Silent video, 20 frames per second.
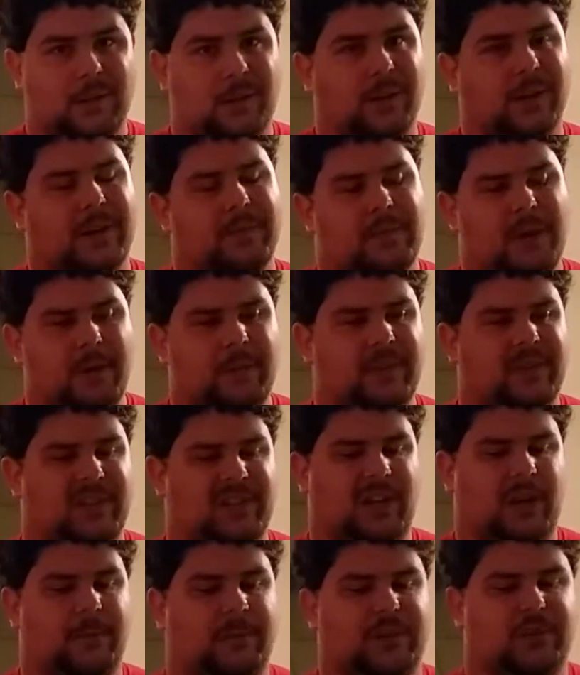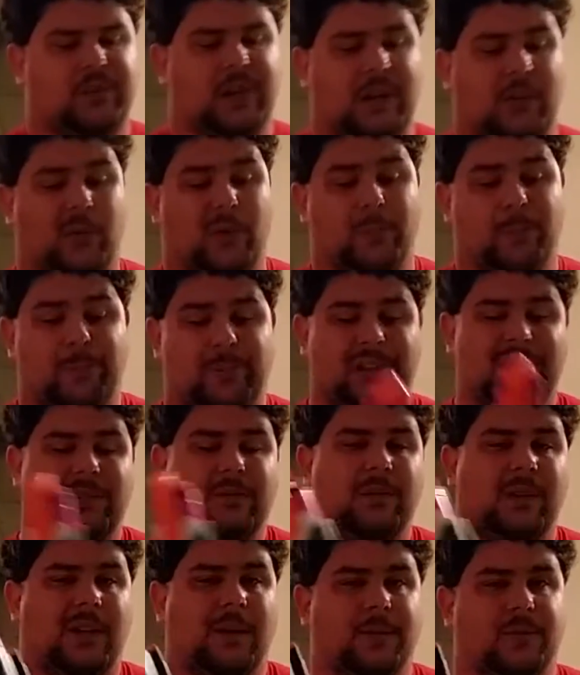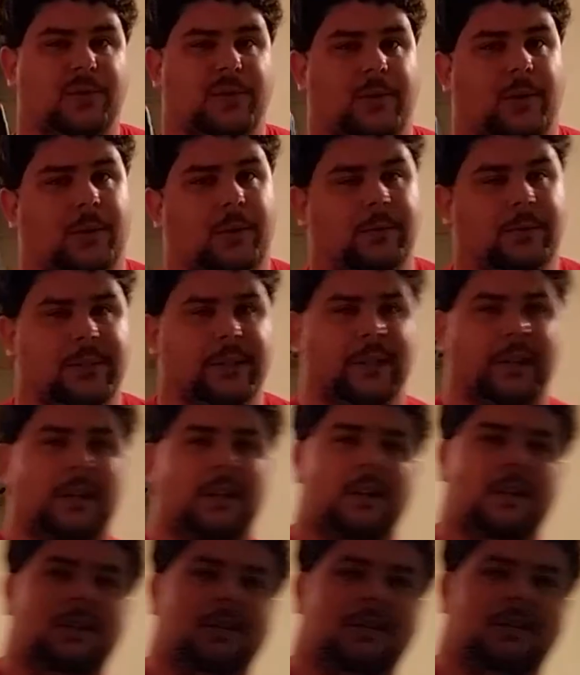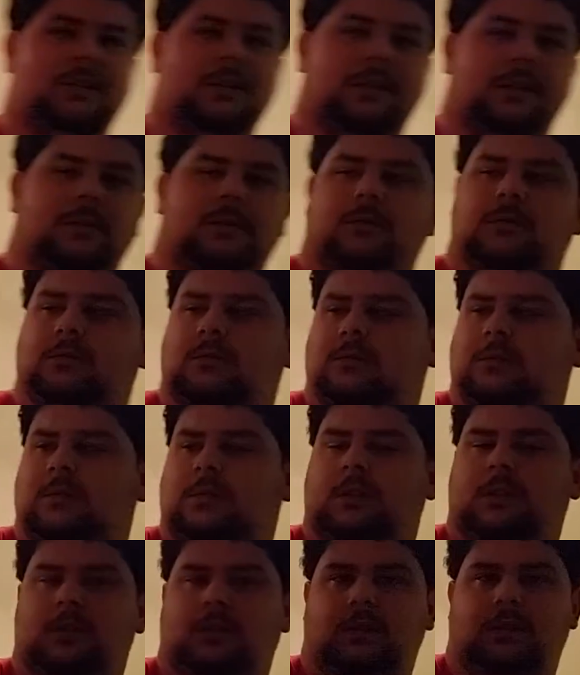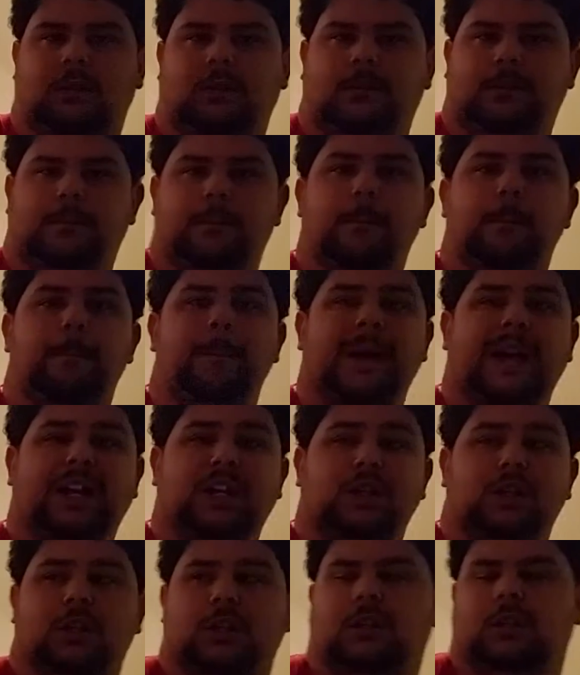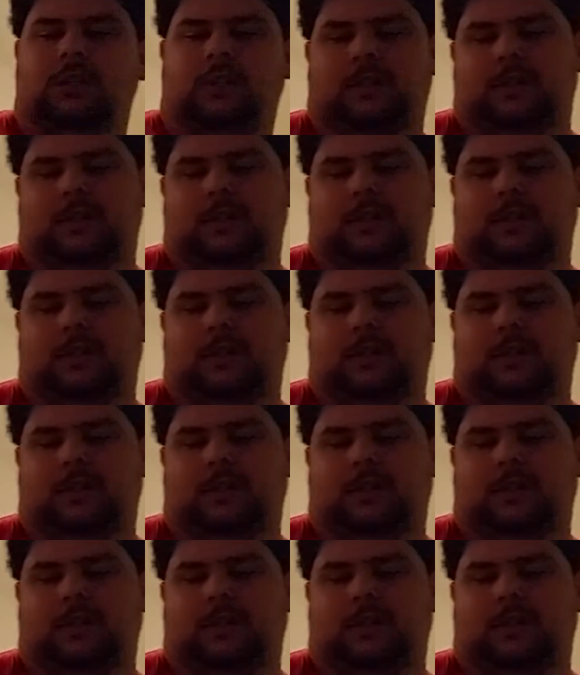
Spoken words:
Okay, maybe the Zombie Strike one, but this one comes with a holster, so better.